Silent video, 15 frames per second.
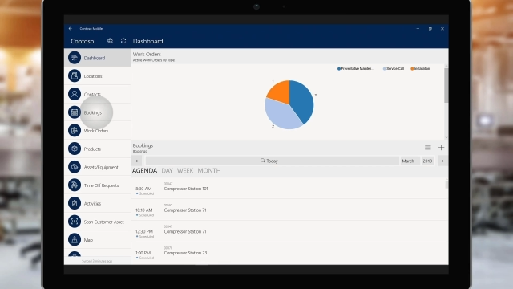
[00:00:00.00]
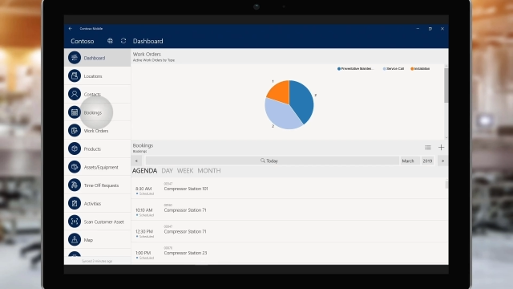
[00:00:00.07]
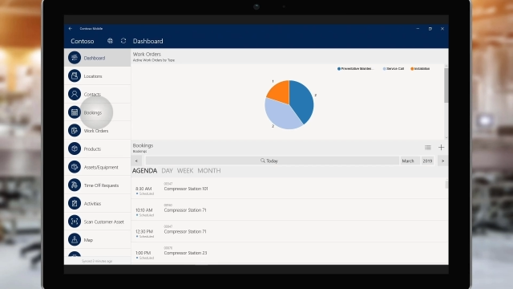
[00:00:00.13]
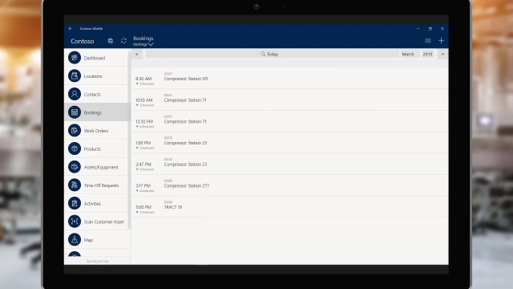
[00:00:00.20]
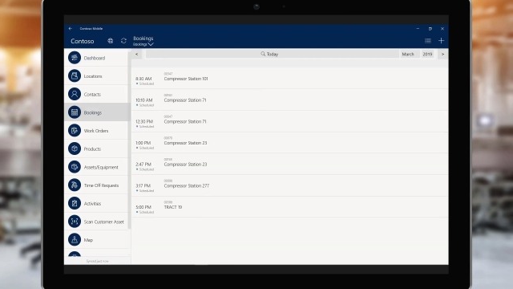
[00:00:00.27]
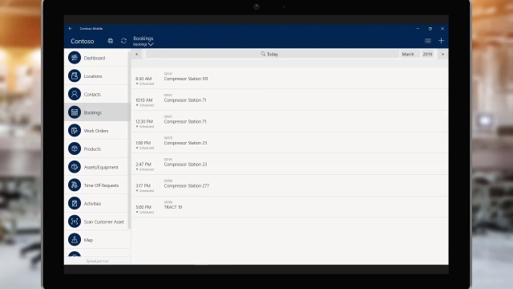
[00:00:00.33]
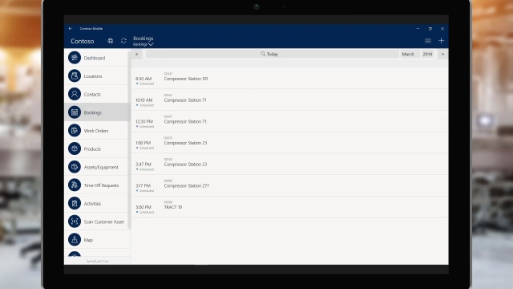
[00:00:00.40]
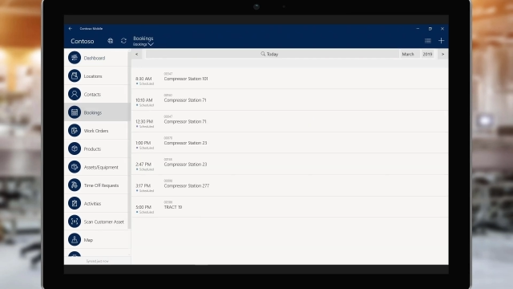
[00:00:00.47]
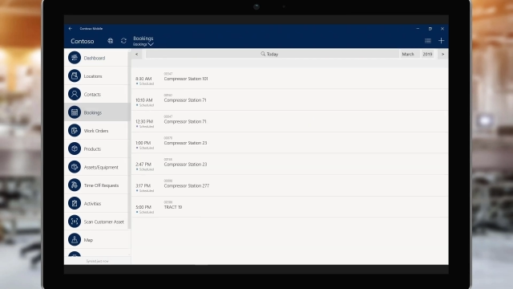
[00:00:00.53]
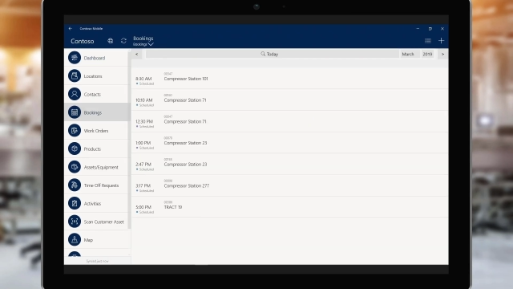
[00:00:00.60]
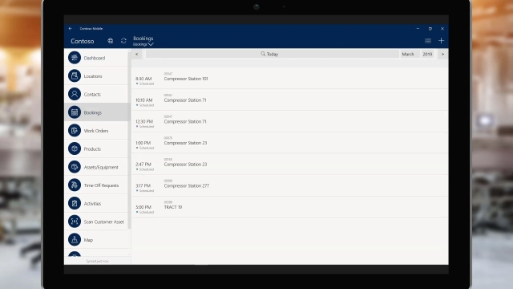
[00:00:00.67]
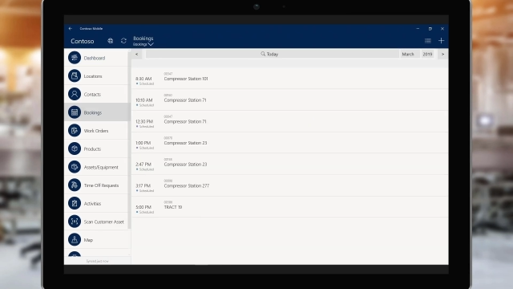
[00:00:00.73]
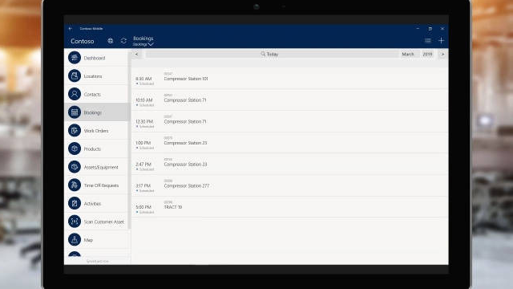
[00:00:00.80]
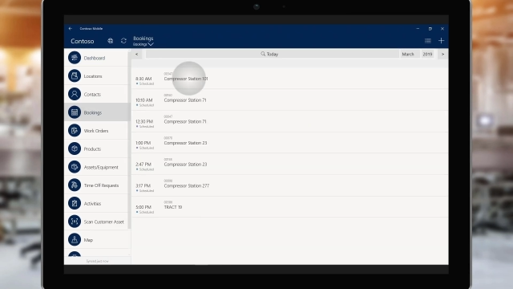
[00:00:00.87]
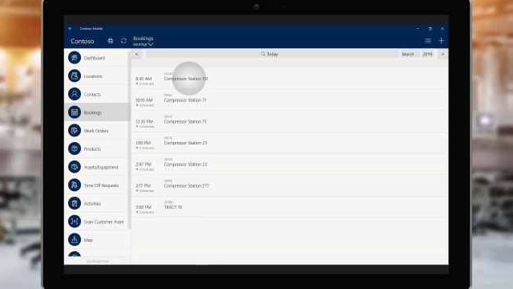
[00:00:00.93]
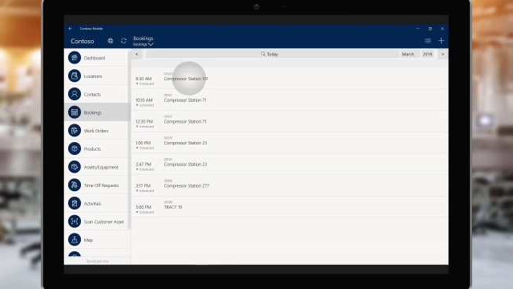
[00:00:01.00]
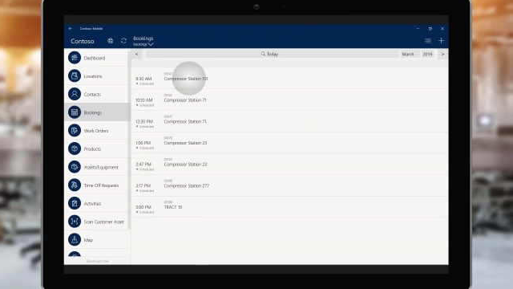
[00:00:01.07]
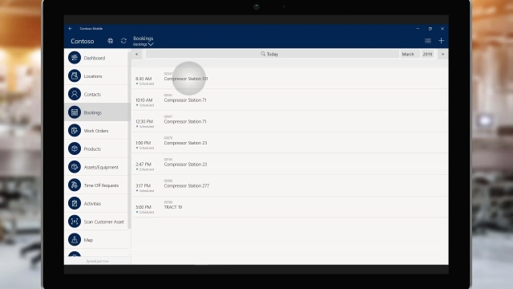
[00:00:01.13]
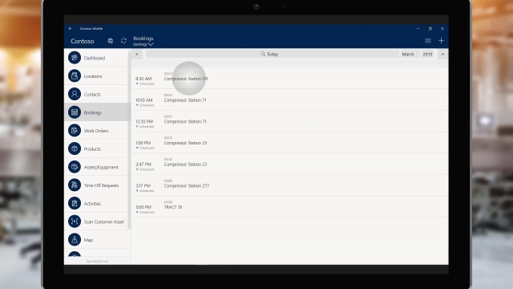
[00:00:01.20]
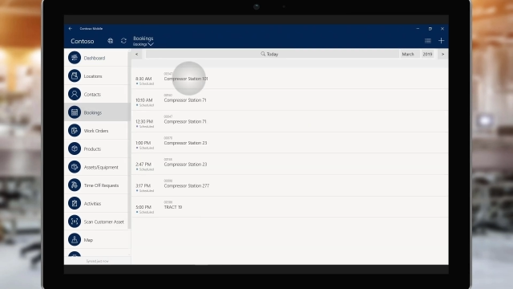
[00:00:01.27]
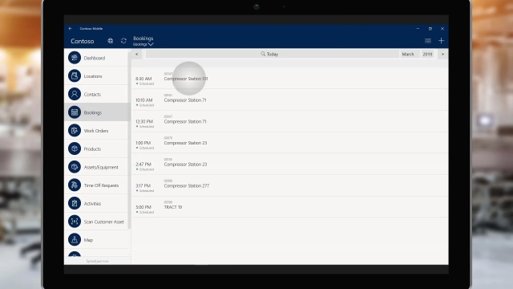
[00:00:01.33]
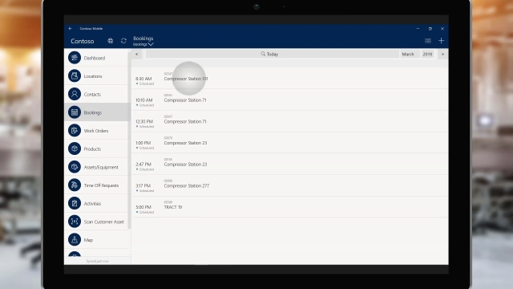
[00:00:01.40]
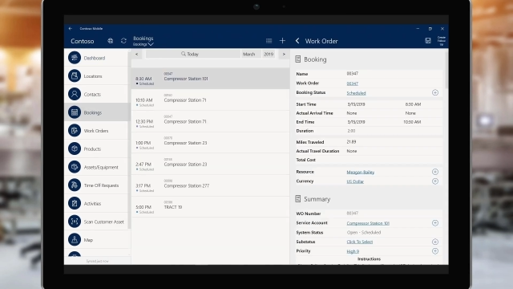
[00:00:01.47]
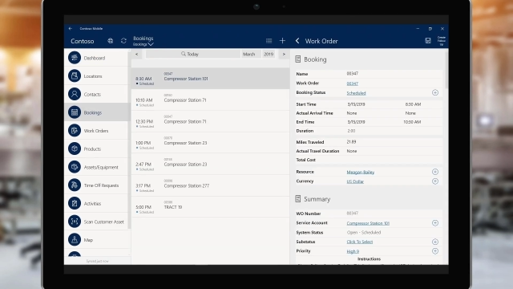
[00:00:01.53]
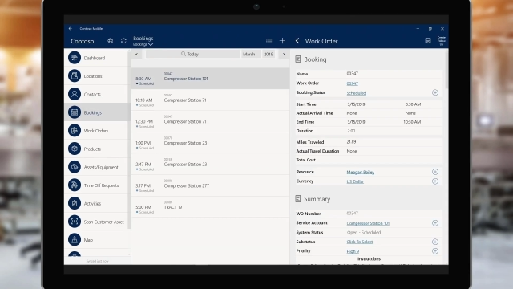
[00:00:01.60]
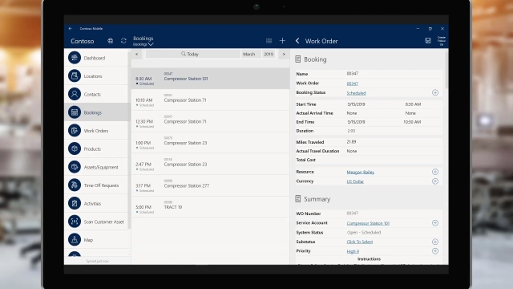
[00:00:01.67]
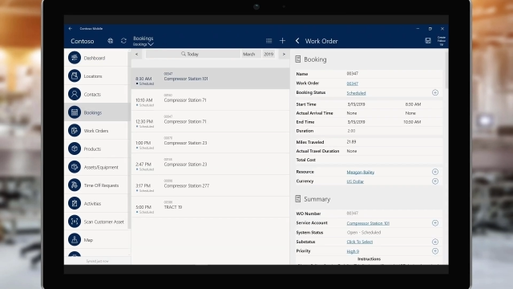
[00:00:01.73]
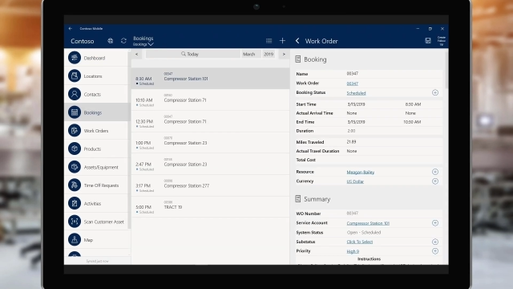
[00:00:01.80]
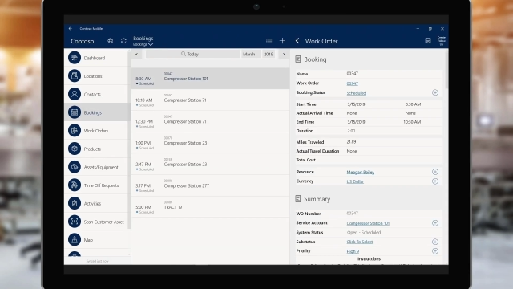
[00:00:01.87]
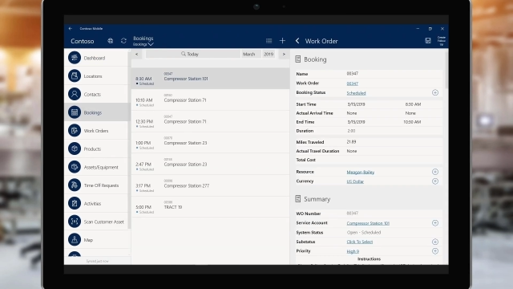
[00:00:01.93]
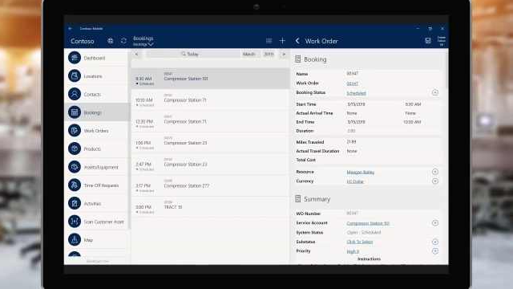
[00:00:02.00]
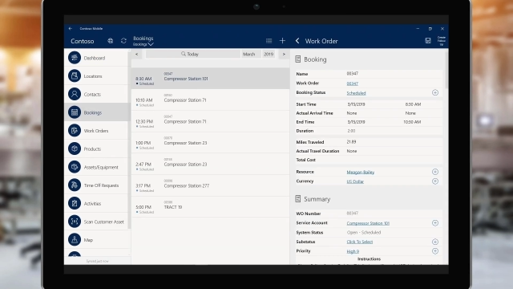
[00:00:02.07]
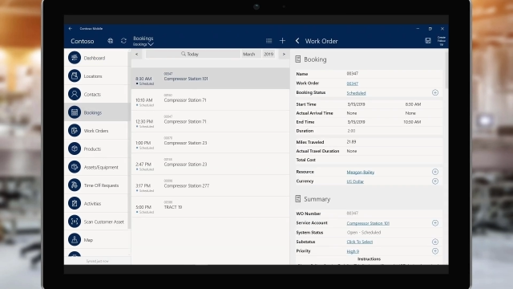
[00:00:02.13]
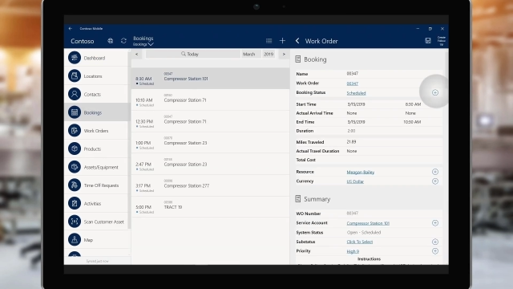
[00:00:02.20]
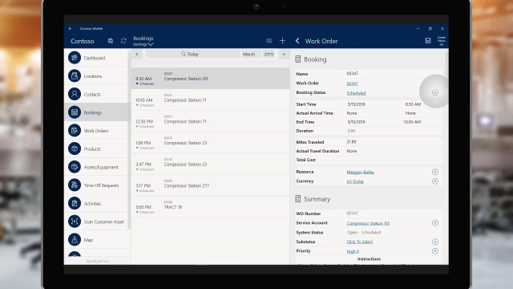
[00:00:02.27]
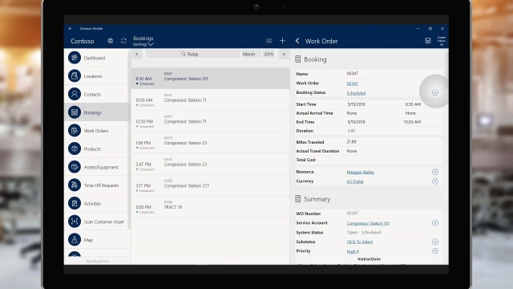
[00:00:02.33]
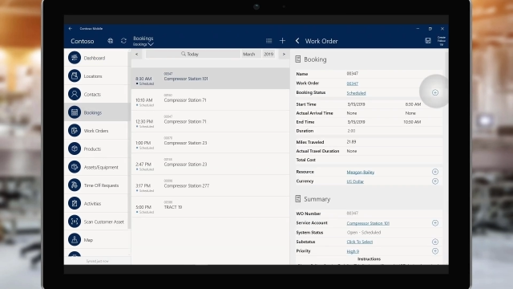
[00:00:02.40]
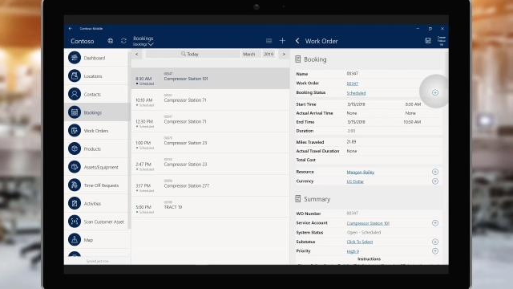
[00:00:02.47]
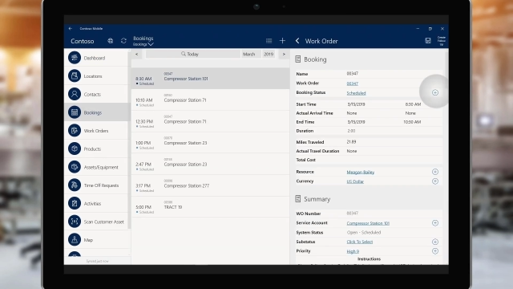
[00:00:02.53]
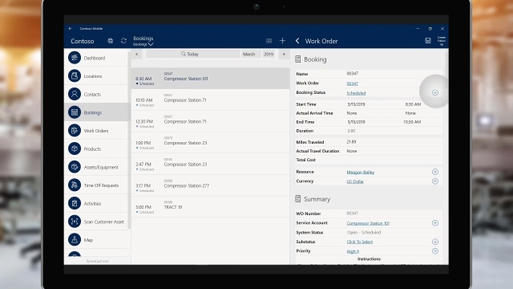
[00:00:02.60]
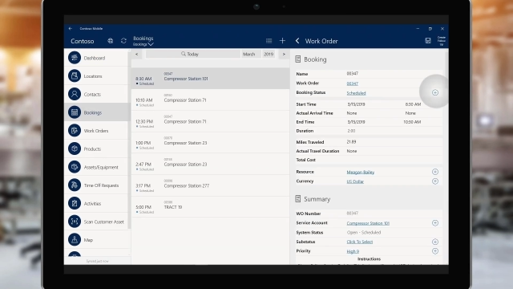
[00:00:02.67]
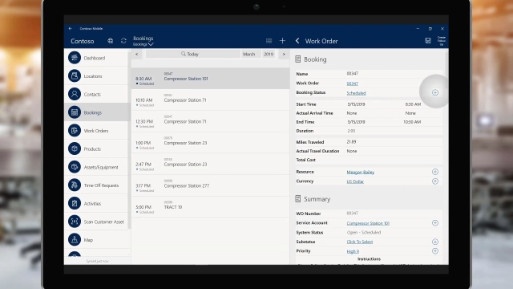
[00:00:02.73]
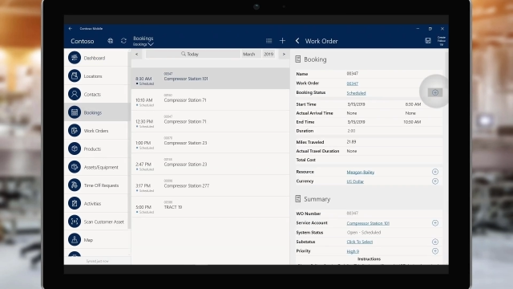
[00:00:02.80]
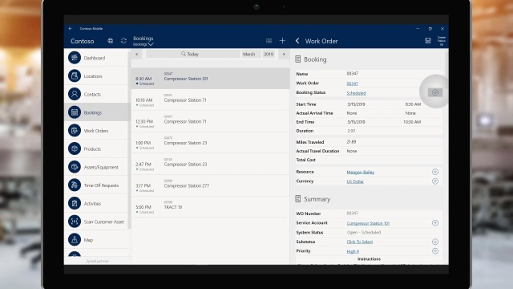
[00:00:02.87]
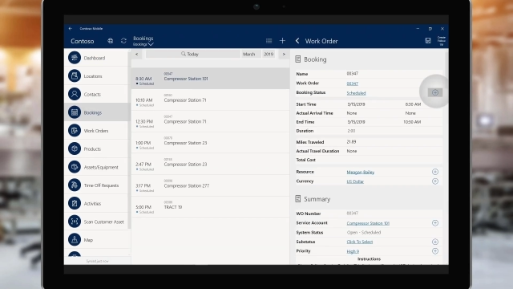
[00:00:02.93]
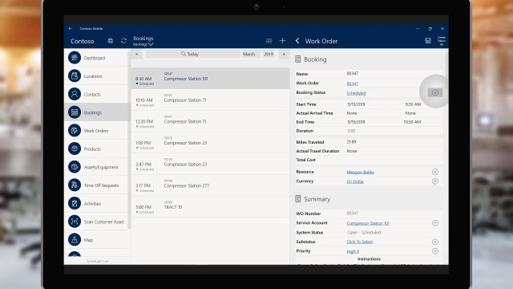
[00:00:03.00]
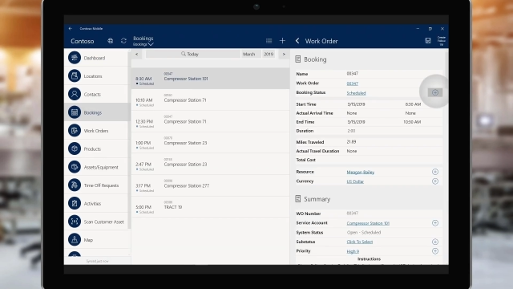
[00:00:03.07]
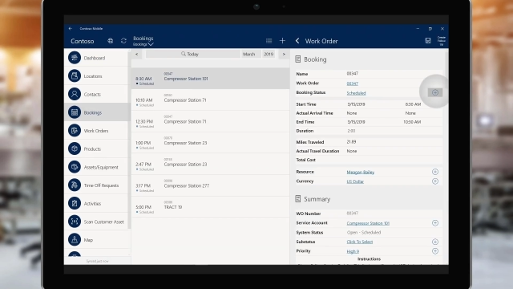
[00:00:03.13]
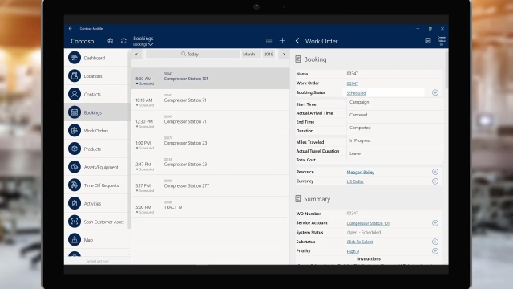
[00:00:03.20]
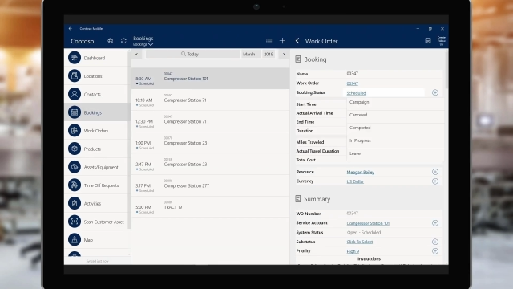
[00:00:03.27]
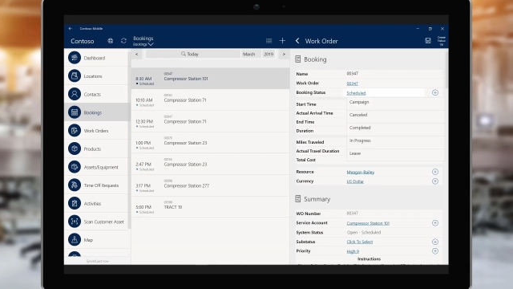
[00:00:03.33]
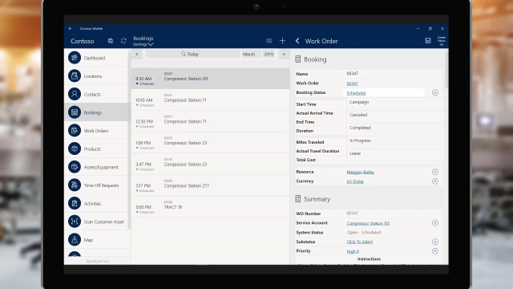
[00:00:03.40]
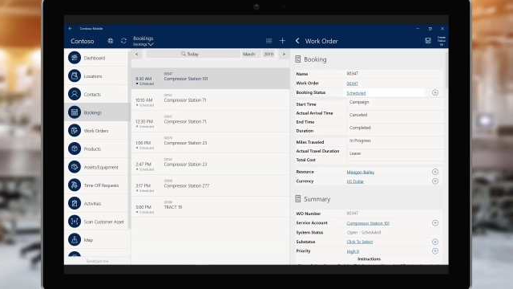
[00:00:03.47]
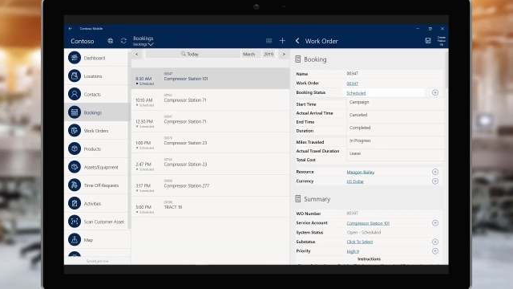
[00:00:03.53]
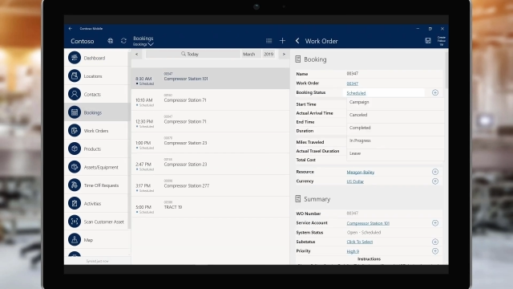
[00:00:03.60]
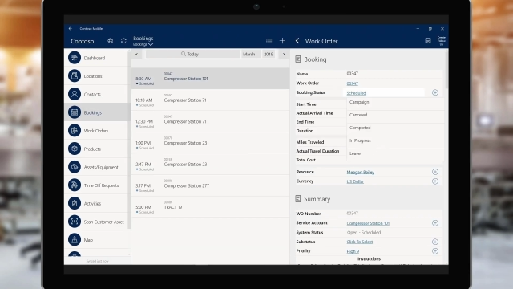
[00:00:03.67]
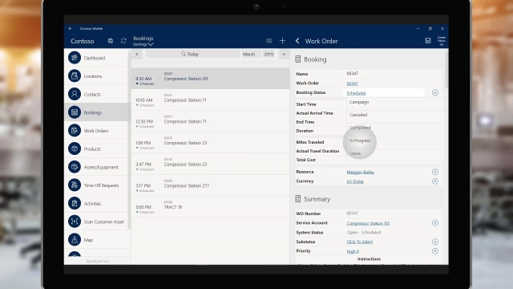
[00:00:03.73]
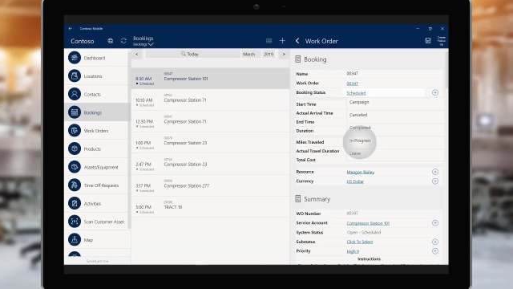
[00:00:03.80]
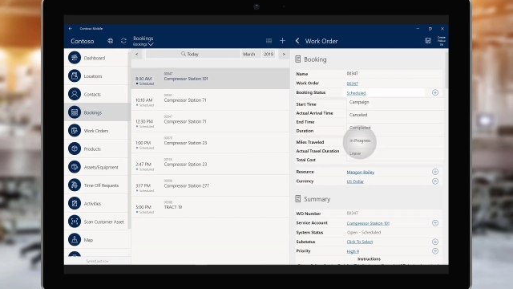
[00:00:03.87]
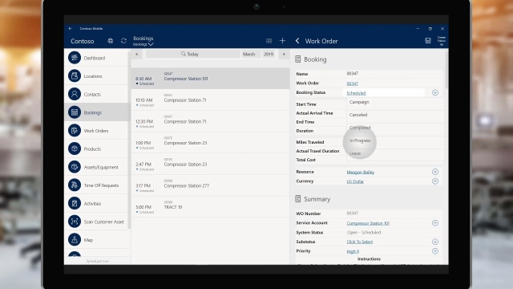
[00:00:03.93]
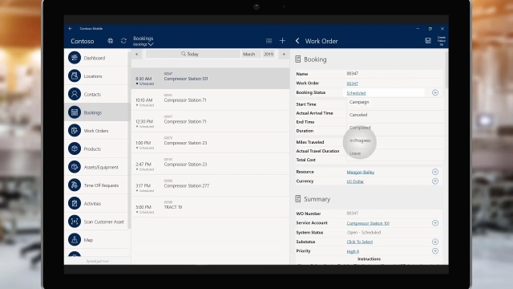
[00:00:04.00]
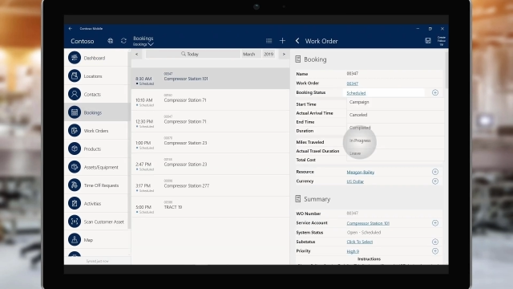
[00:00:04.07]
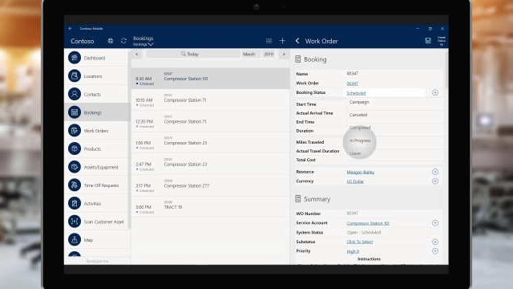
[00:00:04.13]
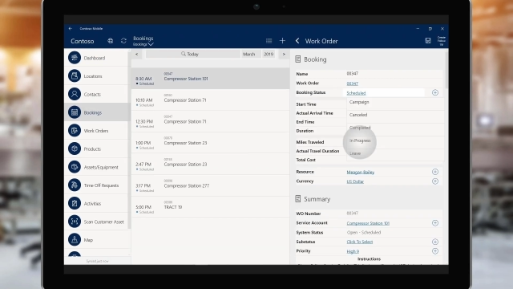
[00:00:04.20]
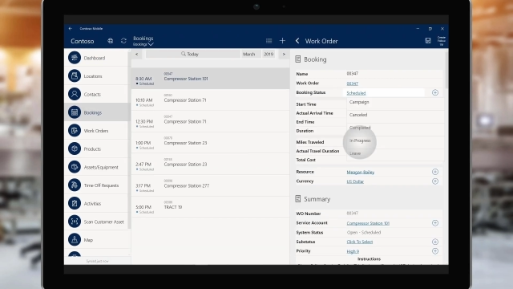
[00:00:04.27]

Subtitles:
(no speaker visible)